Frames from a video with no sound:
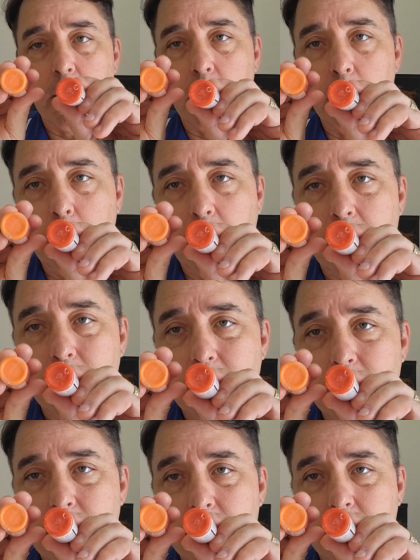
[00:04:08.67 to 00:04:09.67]
but
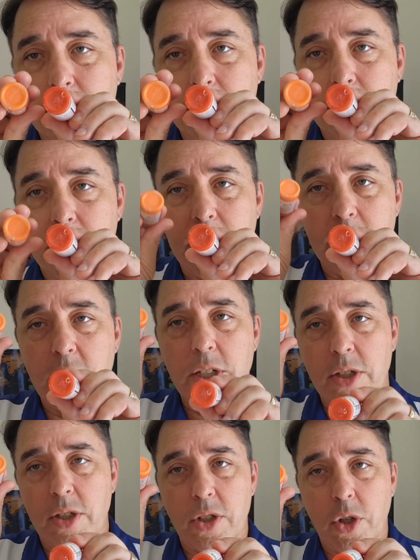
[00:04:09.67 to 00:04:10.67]
it just
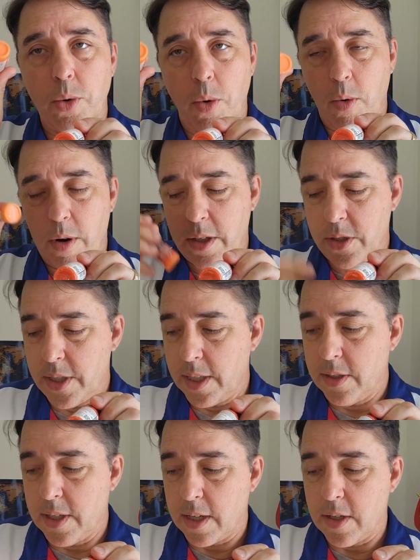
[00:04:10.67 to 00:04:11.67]
is too orange. That's
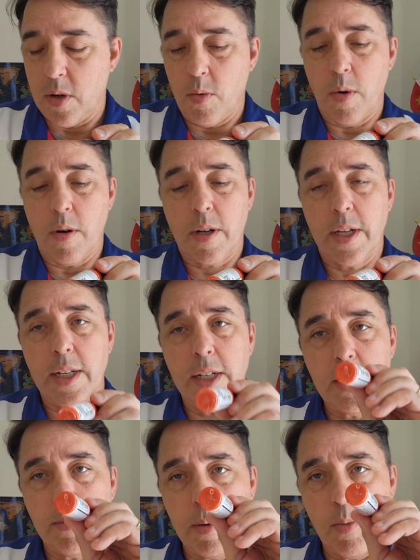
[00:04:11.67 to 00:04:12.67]
not gonna work. It needs to
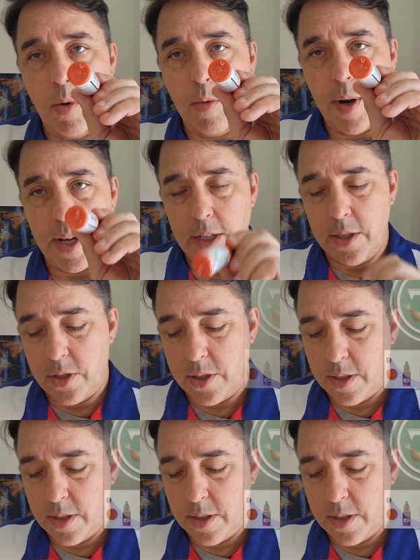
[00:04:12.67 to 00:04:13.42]
be more reddish.